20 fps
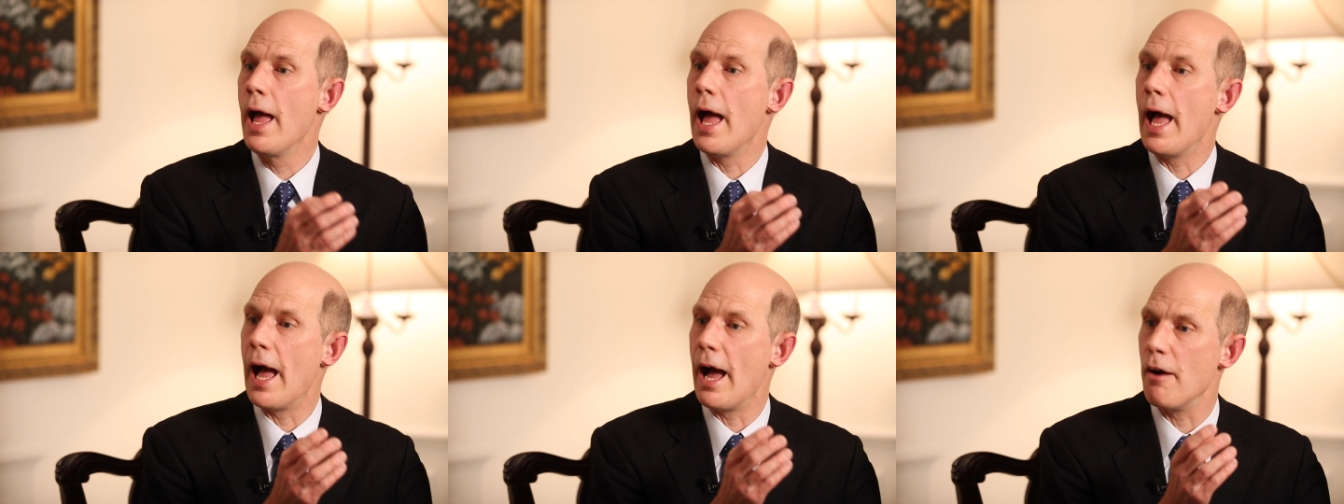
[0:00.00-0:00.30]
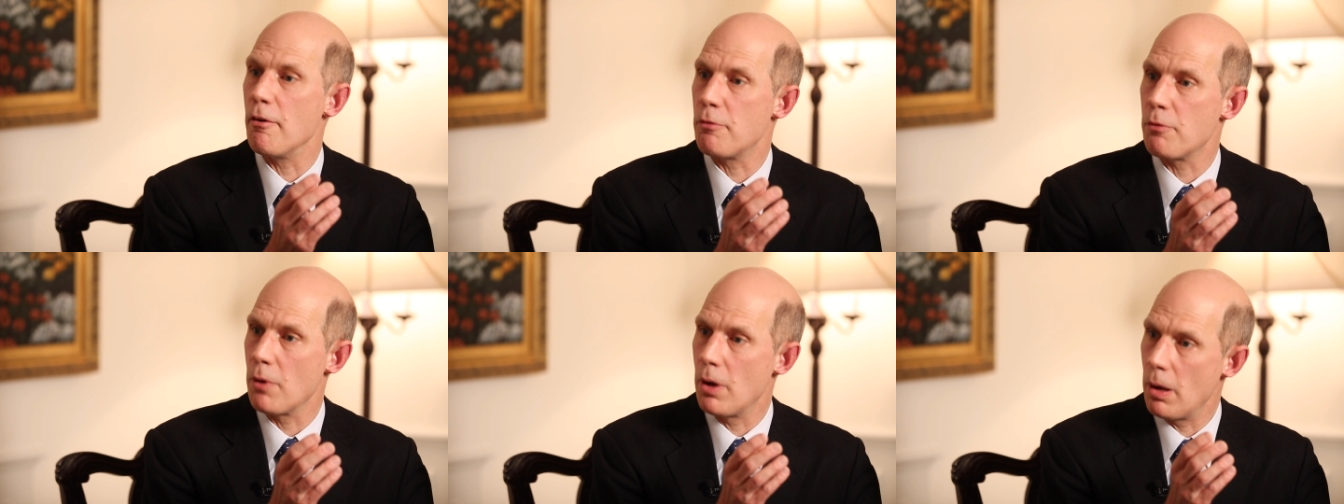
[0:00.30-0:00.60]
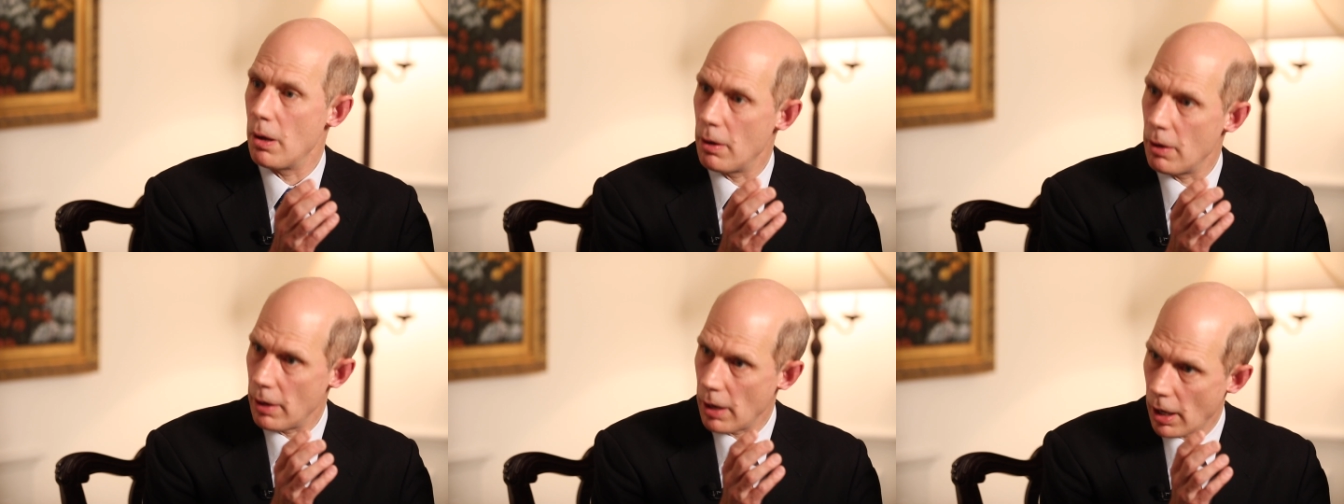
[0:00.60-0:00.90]
have
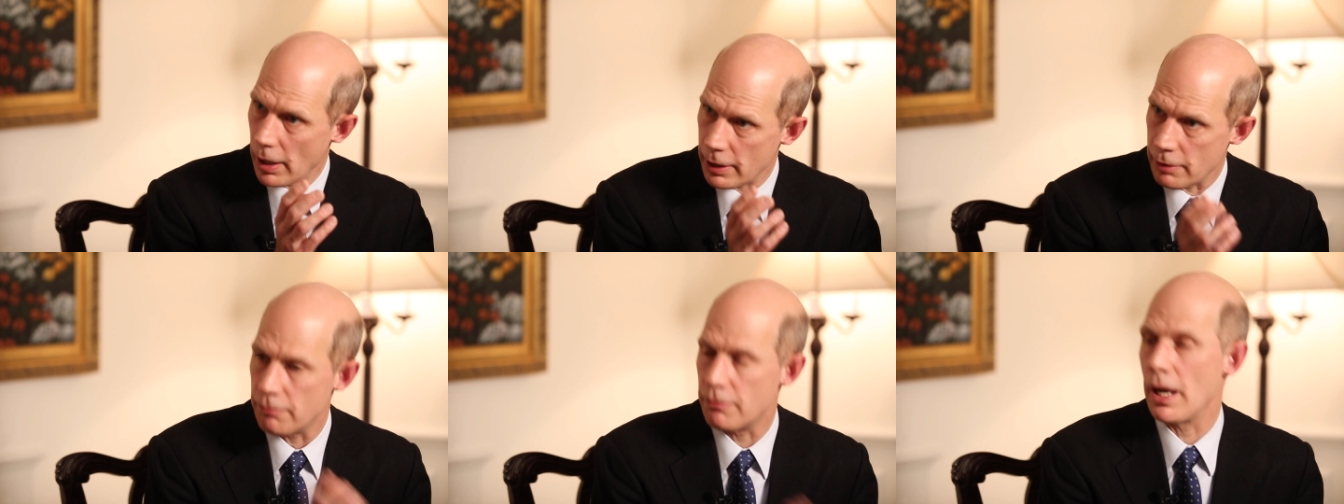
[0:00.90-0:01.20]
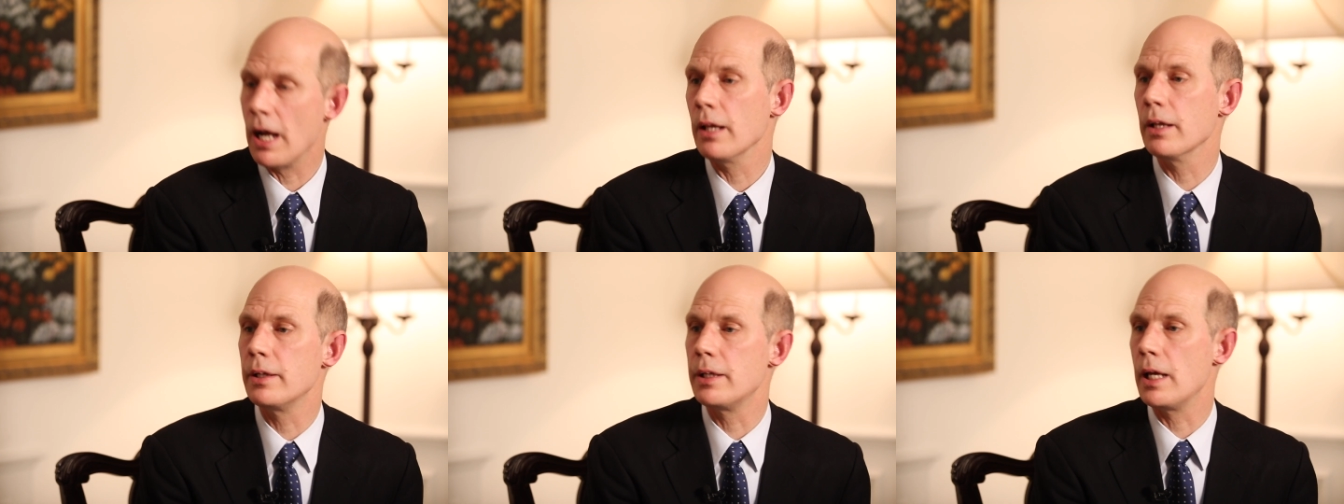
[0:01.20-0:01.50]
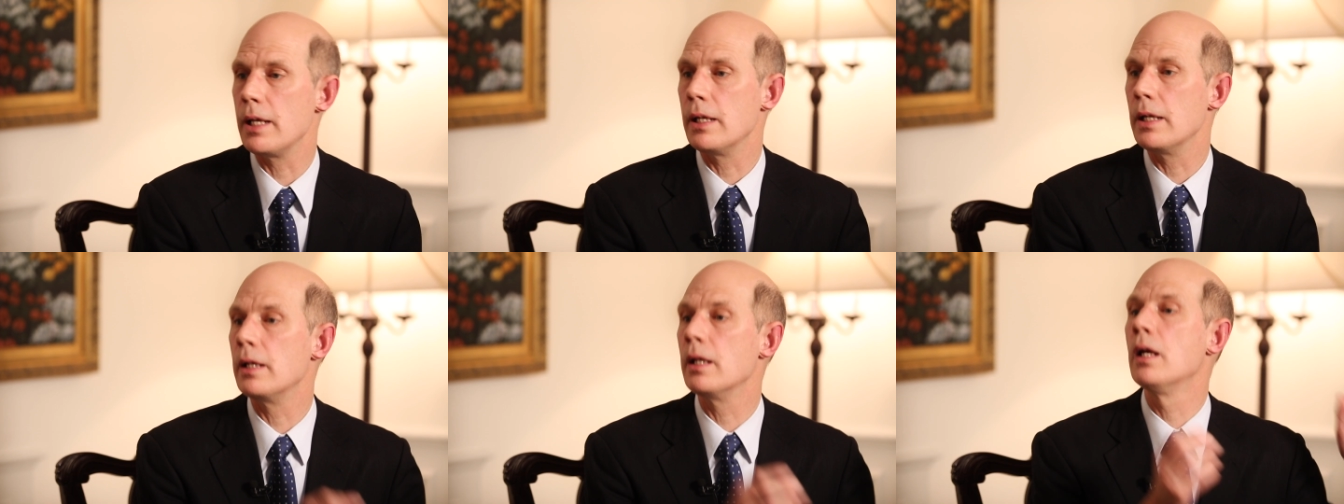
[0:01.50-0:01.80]

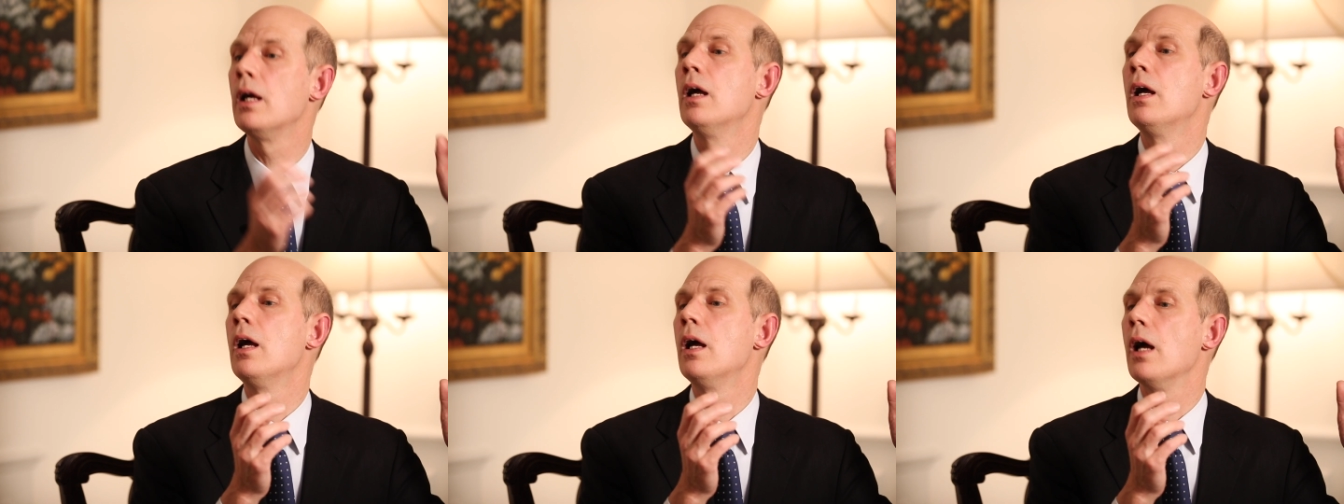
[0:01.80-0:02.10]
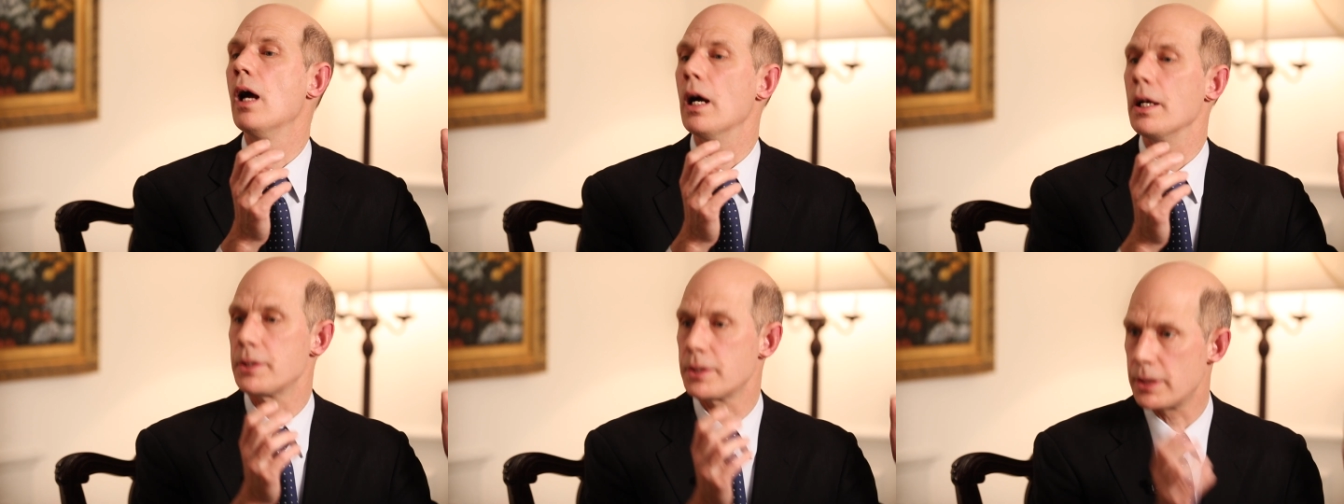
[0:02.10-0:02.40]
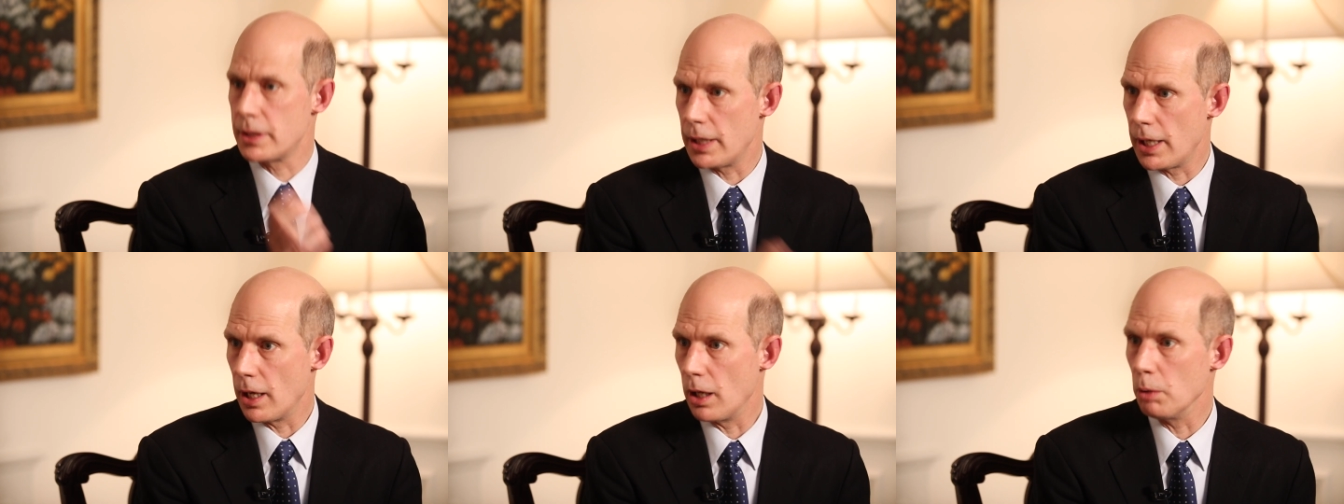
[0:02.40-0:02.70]
invalidated a
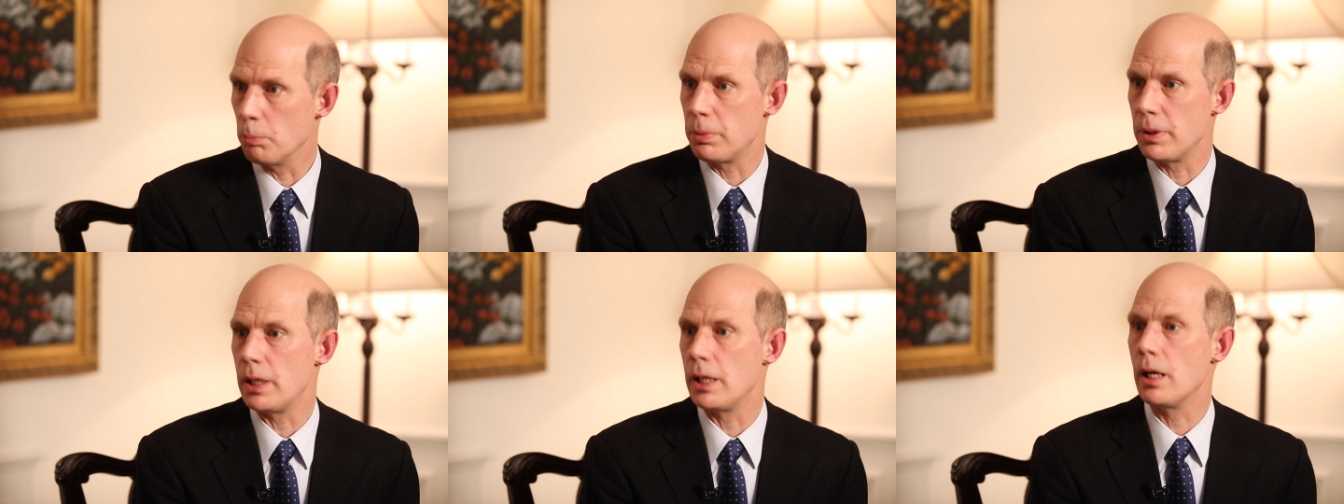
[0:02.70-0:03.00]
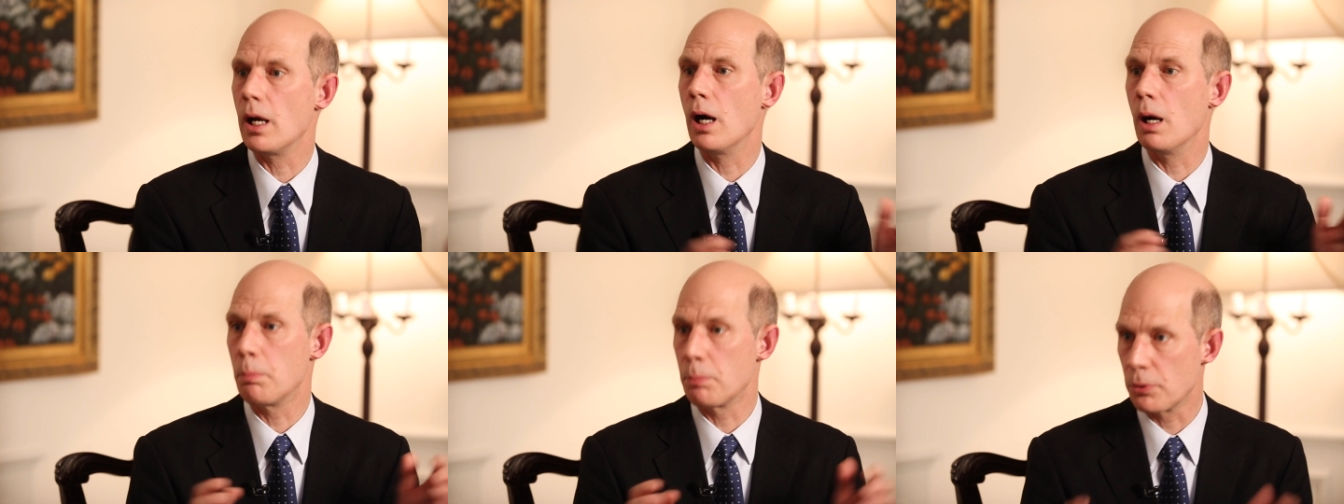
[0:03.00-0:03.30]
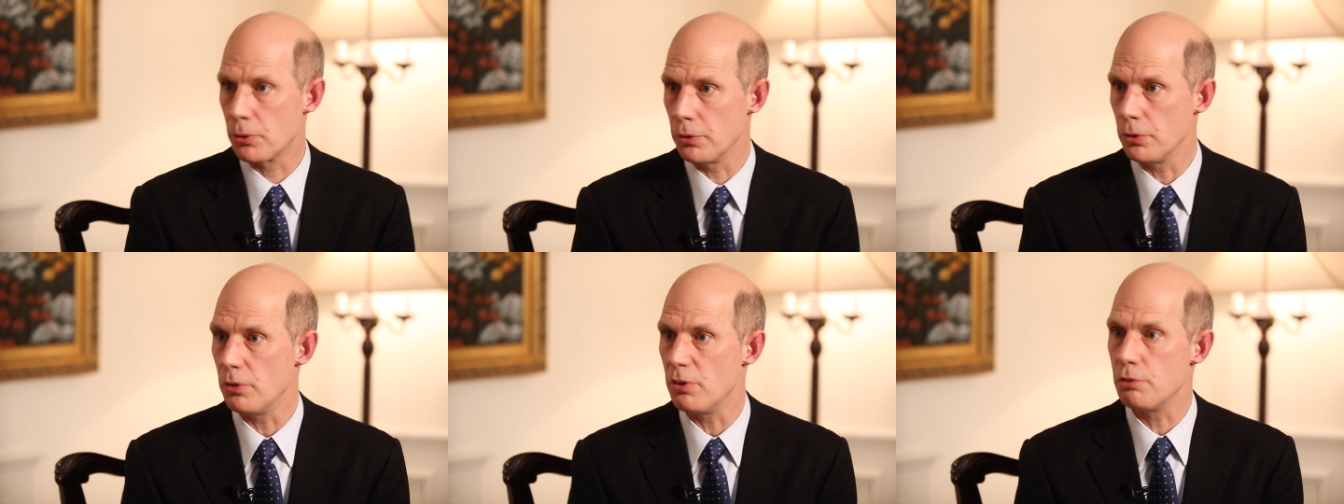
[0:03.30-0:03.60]

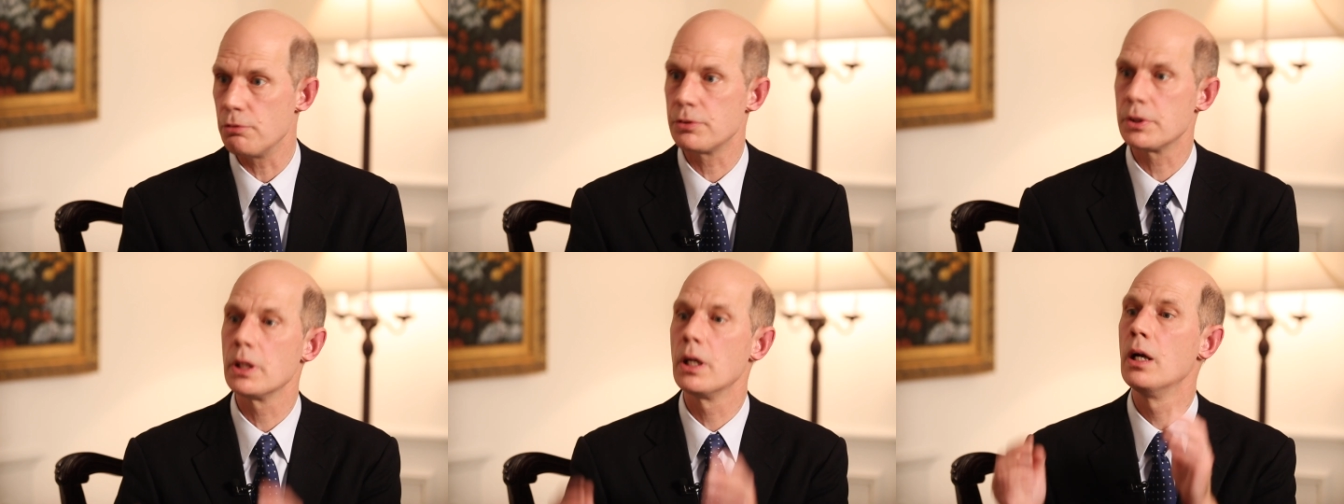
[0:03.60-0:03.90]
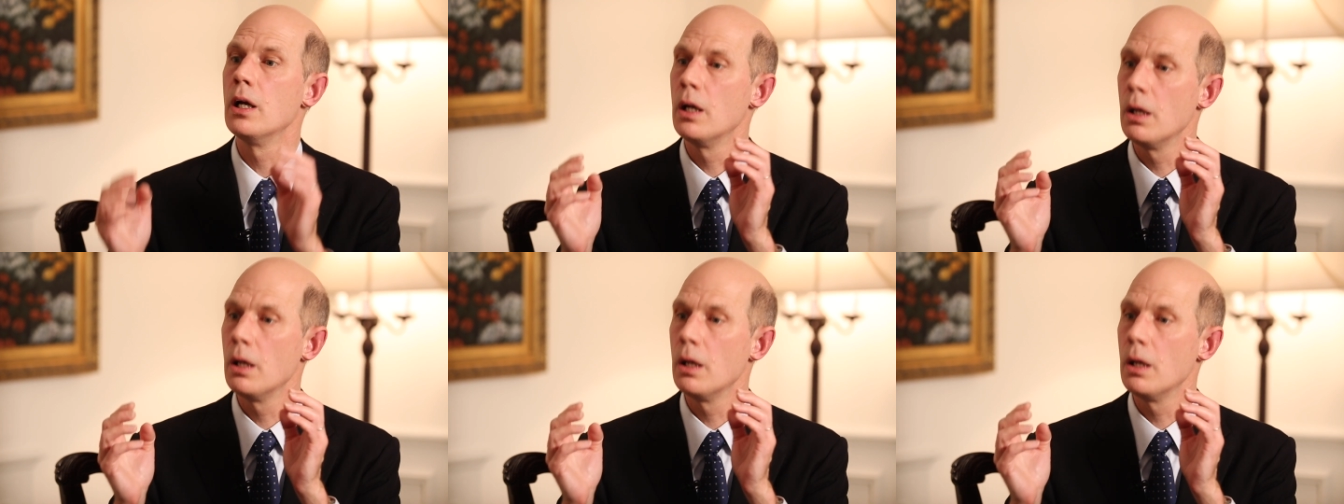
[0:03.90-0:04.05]
CLB-approved